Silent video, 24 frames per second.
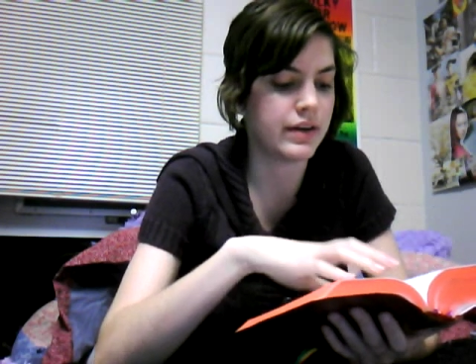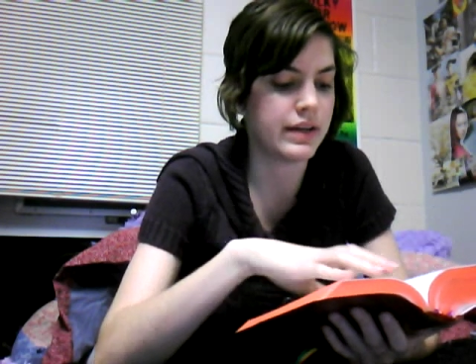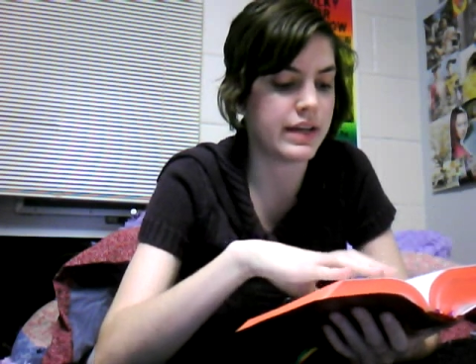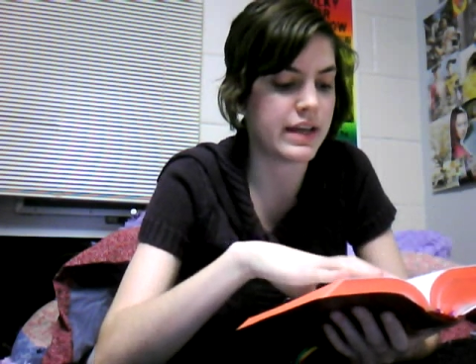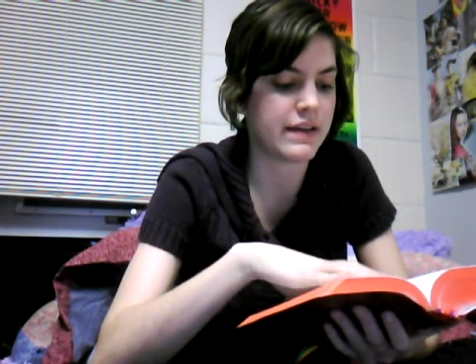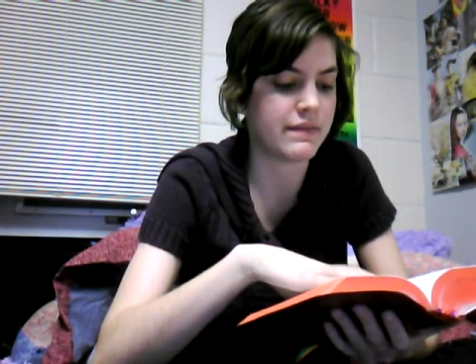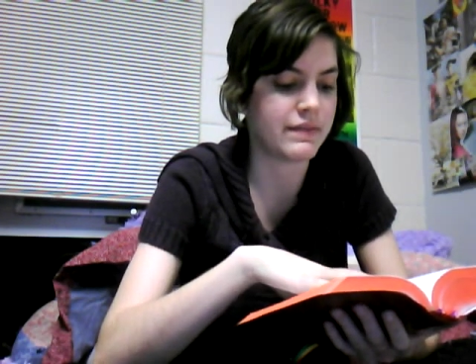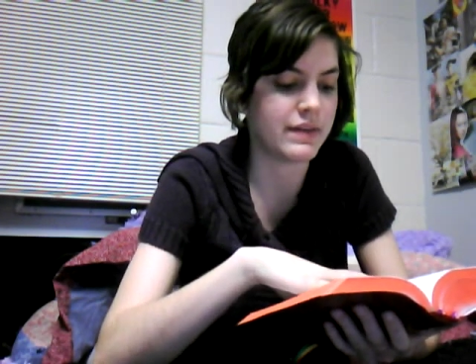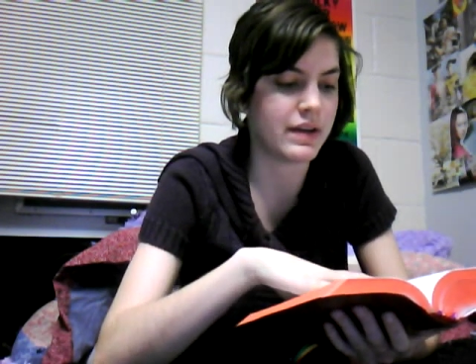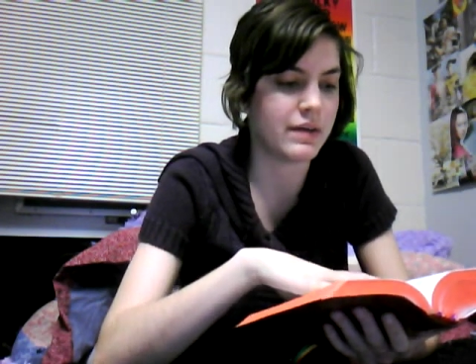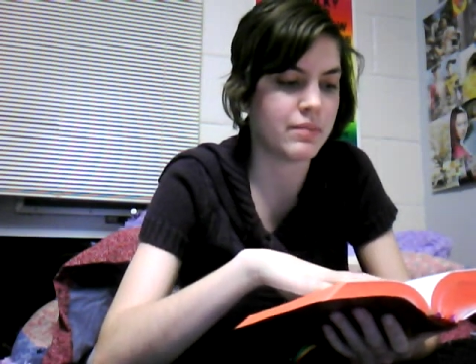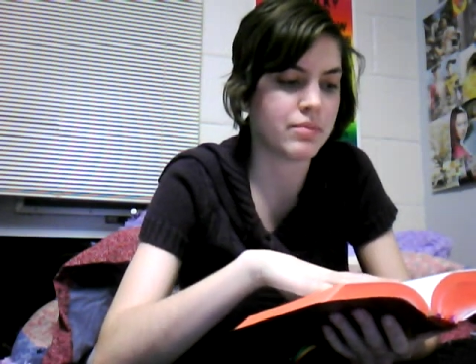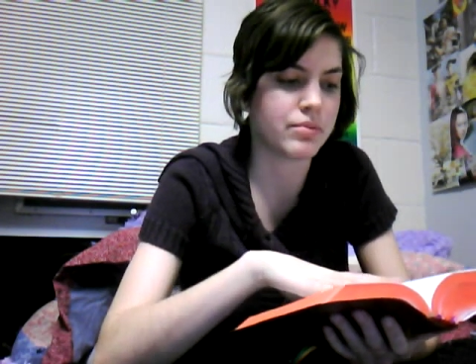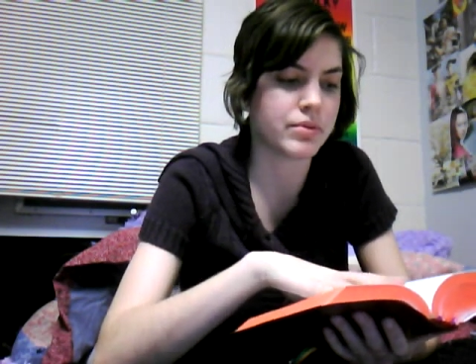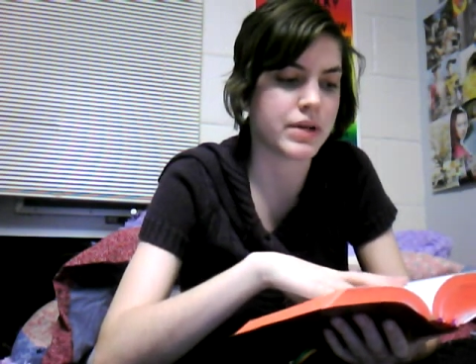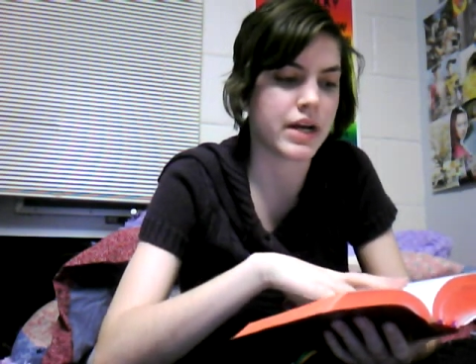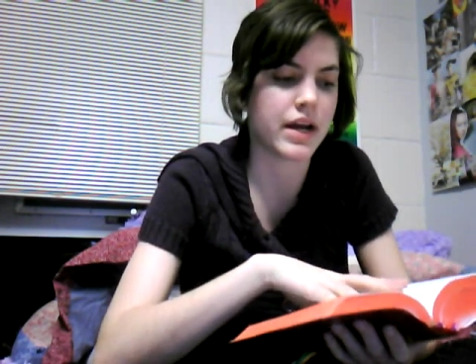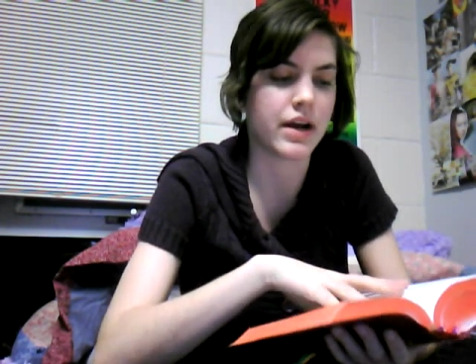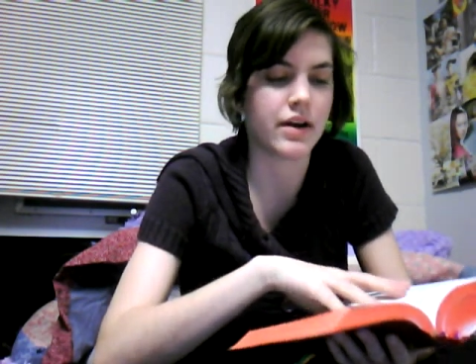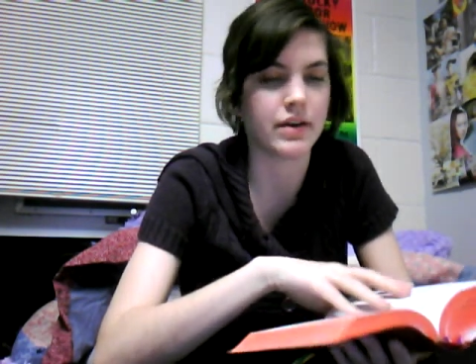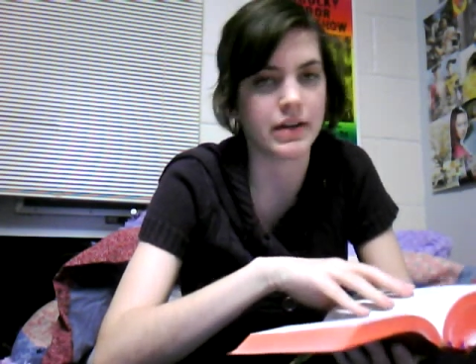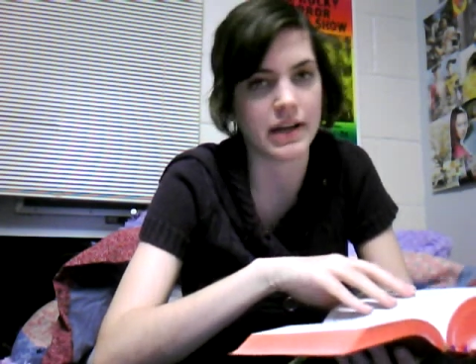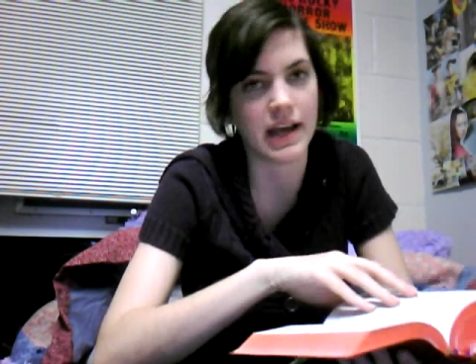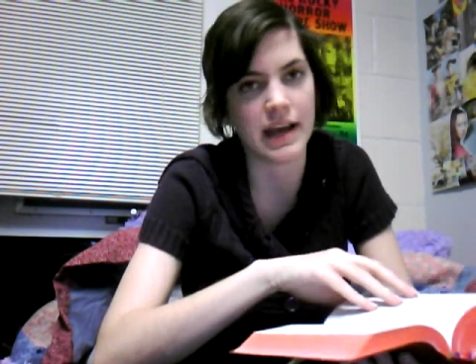evening
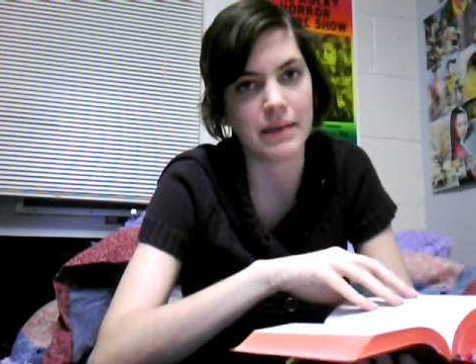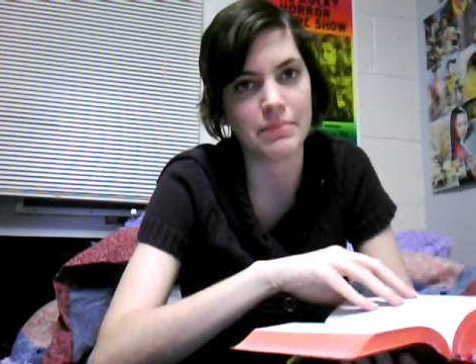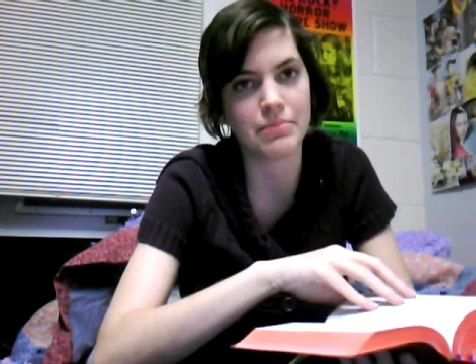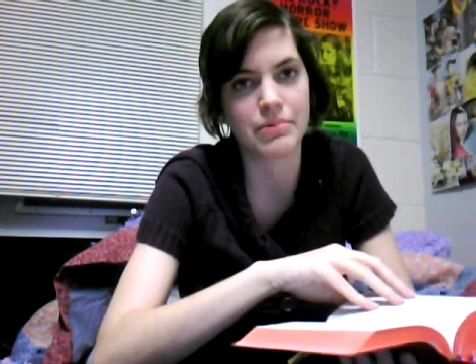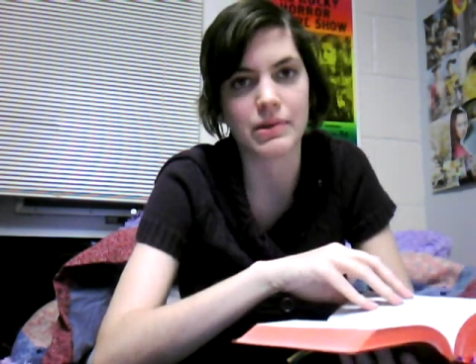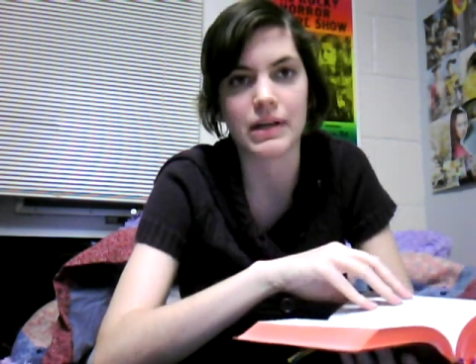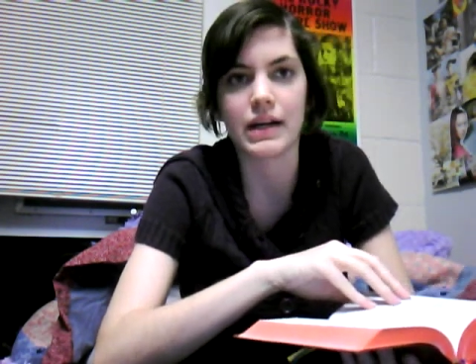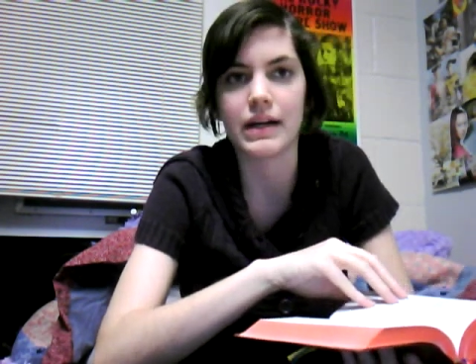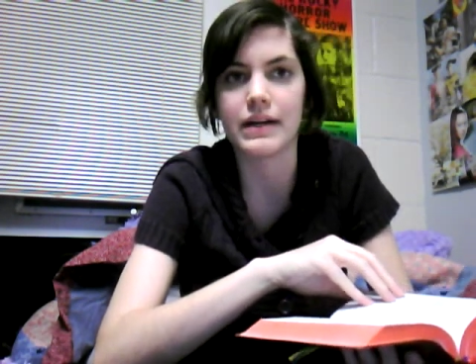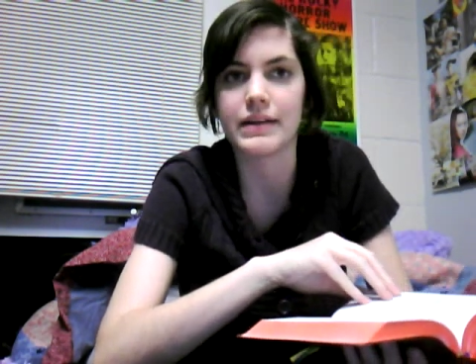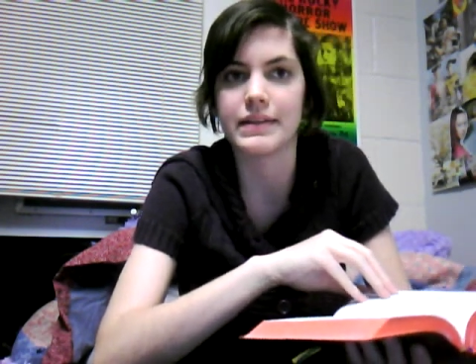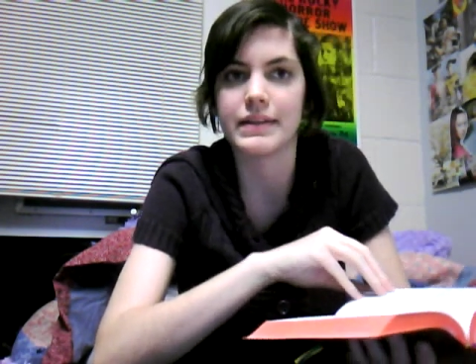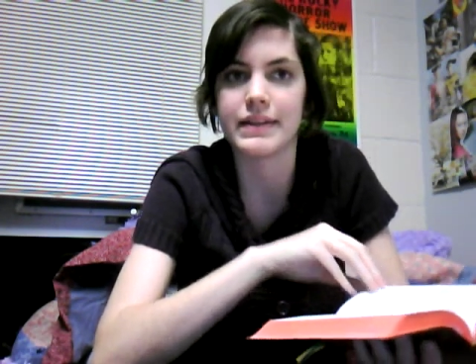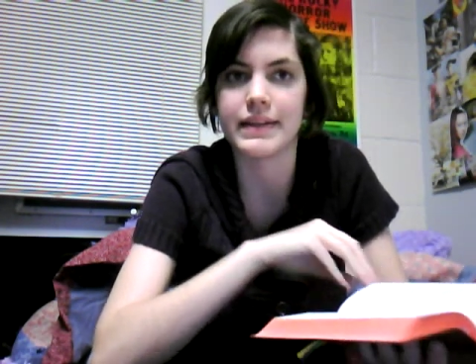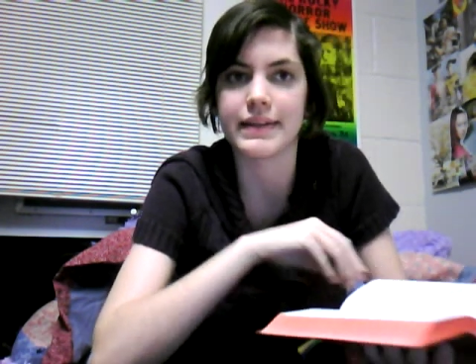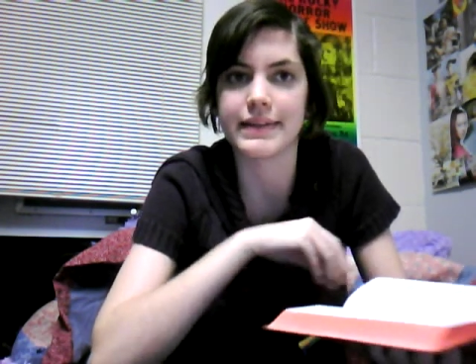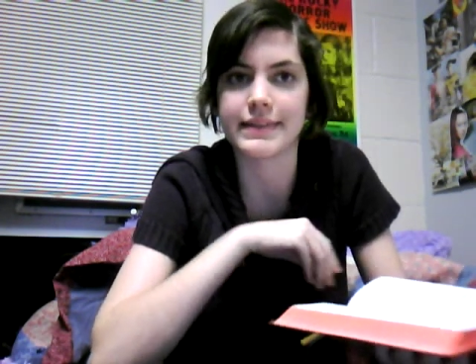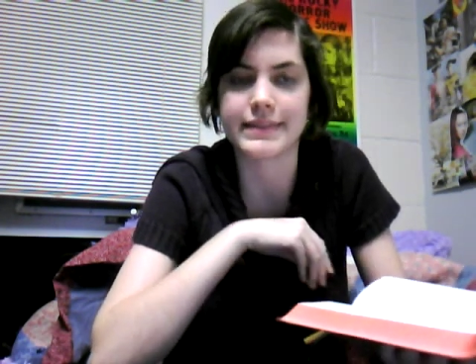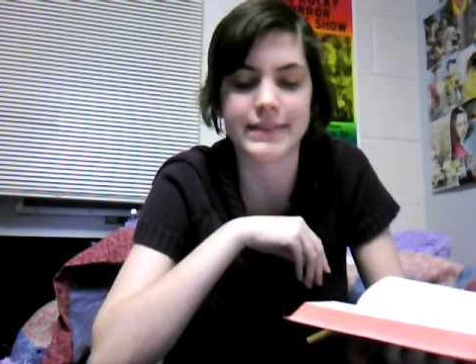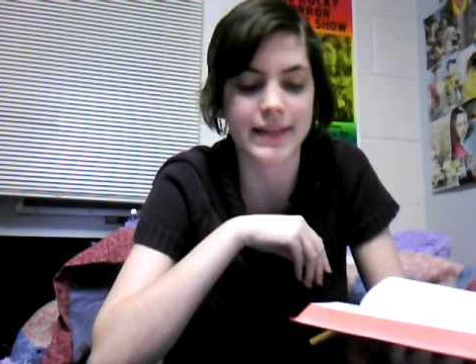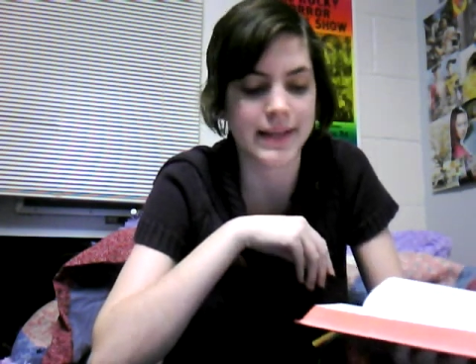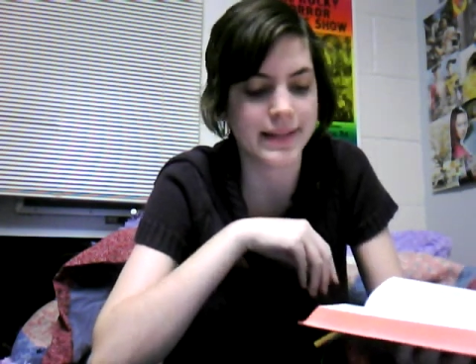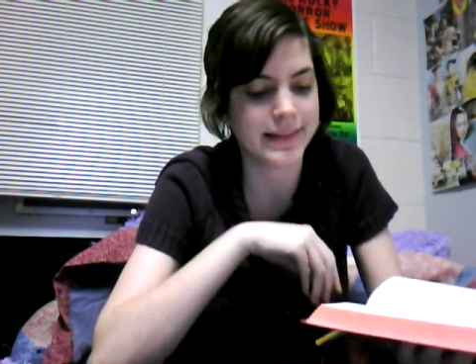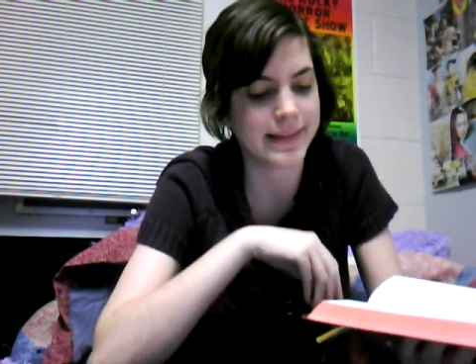prayer, night prayer,
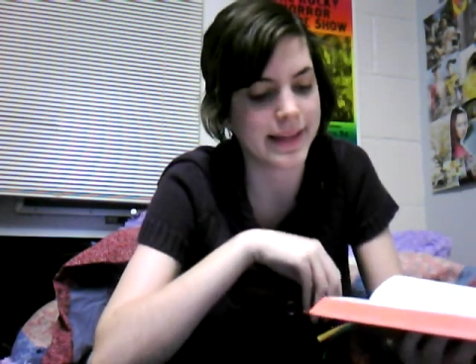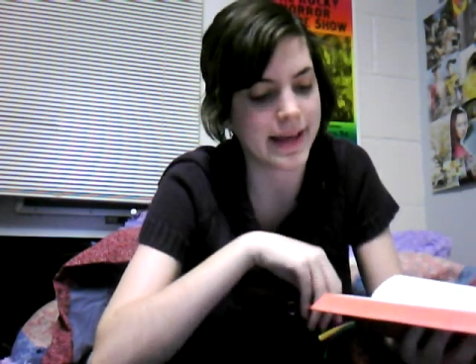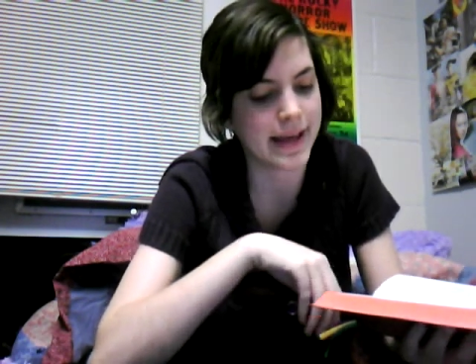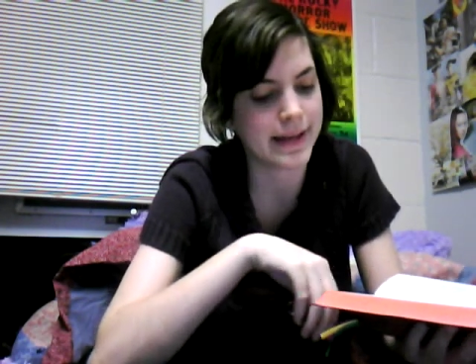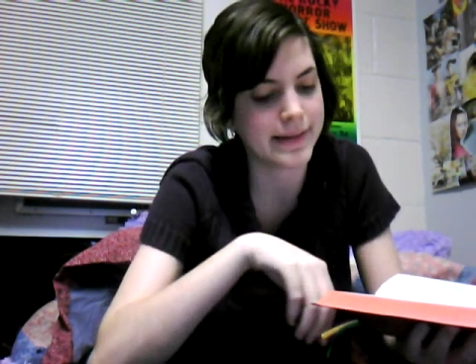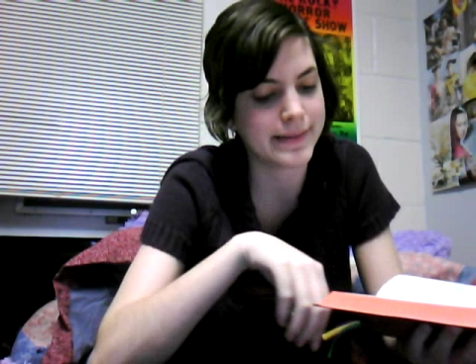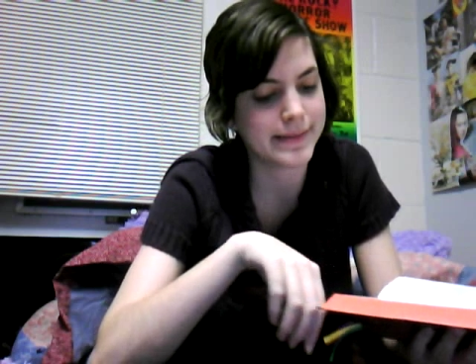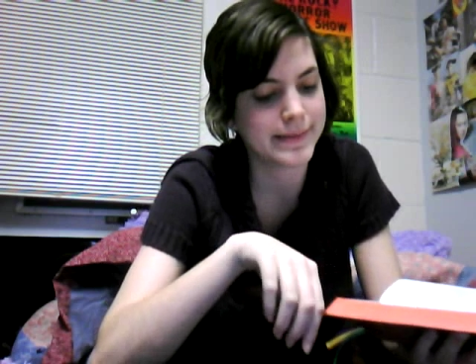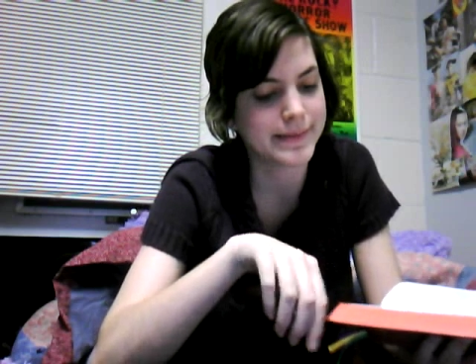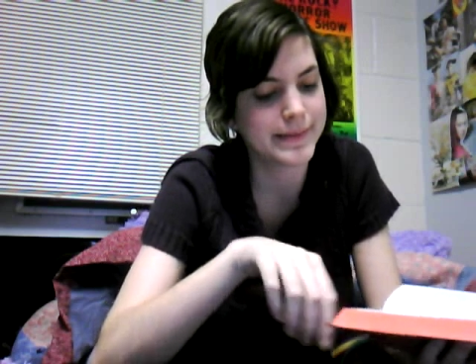things like that.